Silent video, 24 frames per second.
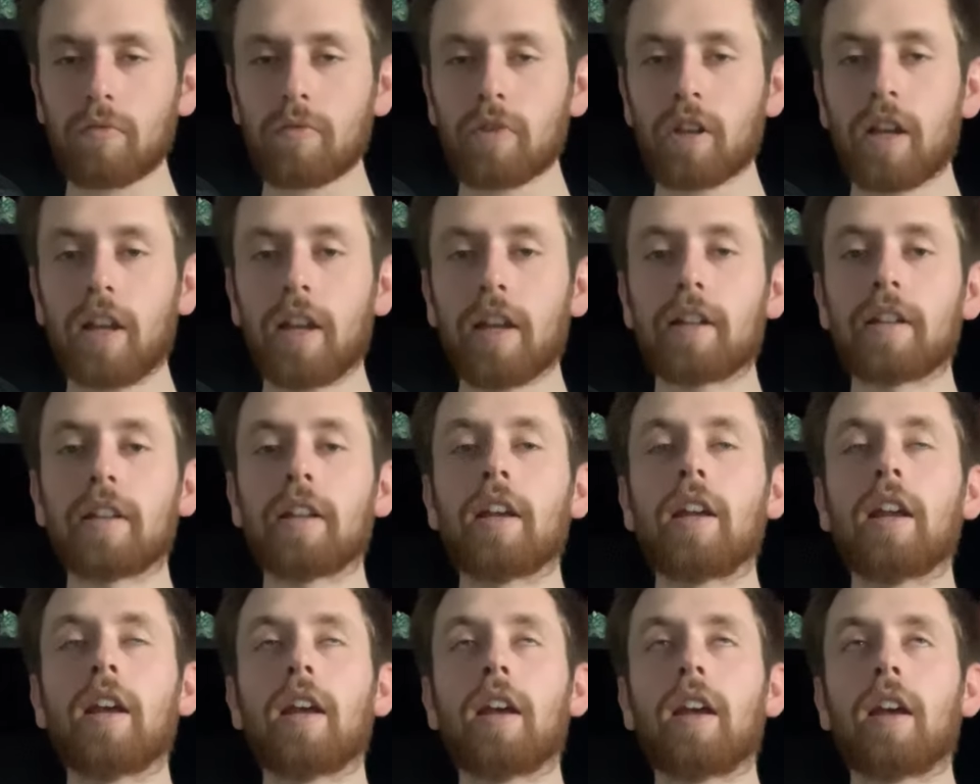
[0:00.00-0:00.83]
And
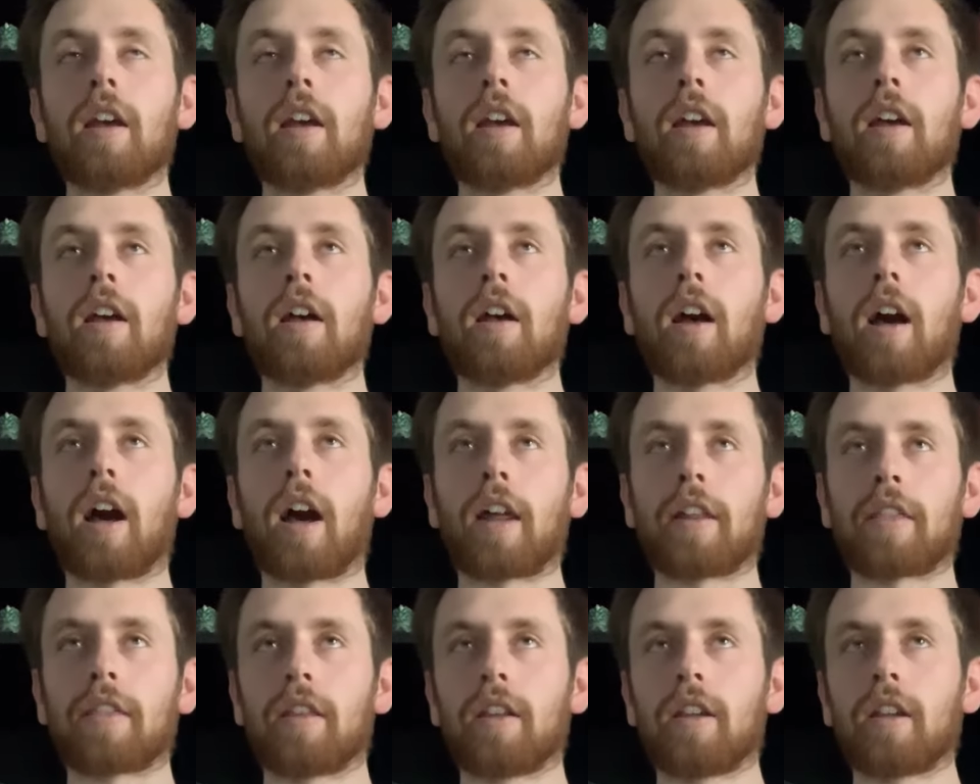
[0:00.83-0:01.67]
I
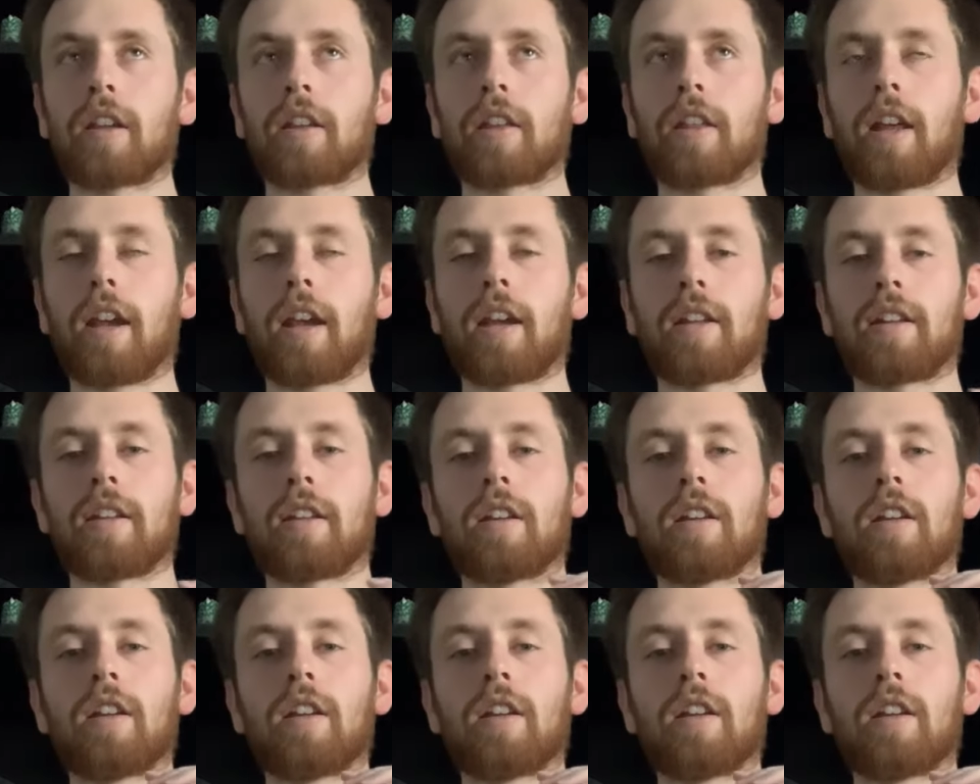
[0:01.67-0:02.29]
think that